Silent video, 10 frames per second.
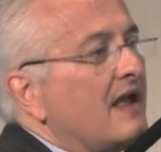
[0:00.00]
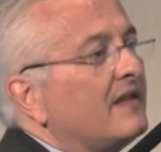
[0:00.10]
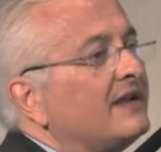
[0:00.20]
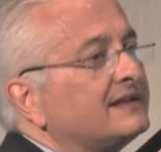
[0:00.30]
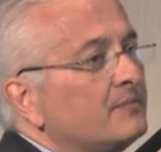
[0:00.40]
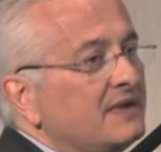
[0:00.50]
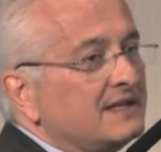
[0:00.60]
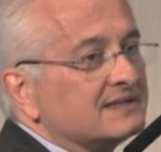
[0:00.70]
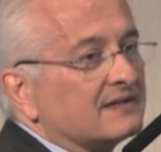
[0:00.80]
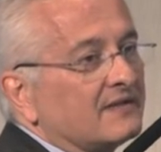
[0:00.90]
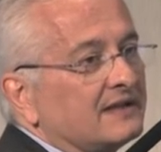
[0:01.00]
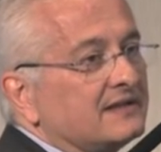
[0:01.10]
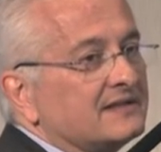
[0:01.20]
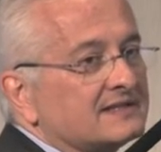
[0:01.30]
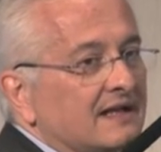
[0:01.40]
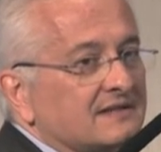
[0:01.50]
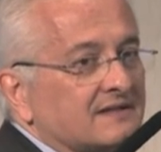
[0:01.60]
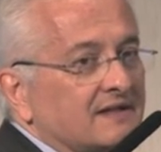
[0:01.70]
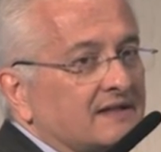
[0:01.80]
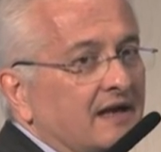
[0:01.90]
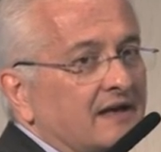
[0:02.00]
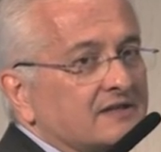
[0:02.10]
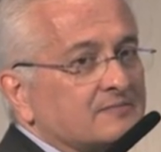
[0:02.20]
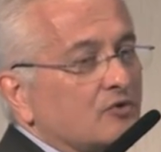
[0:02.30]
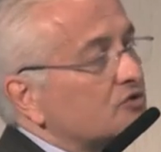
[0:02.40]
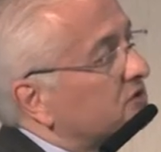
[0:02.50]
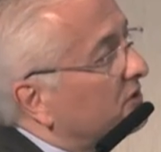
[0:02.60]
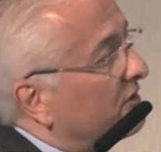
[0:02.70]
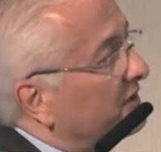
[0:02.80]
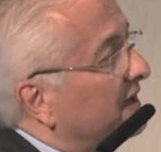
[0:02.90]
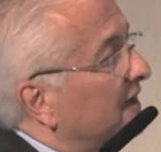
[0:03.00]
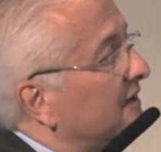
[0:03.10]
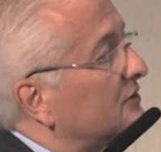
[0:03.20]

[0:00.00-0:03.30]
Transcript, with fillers: That means that in cells that are exposed chronically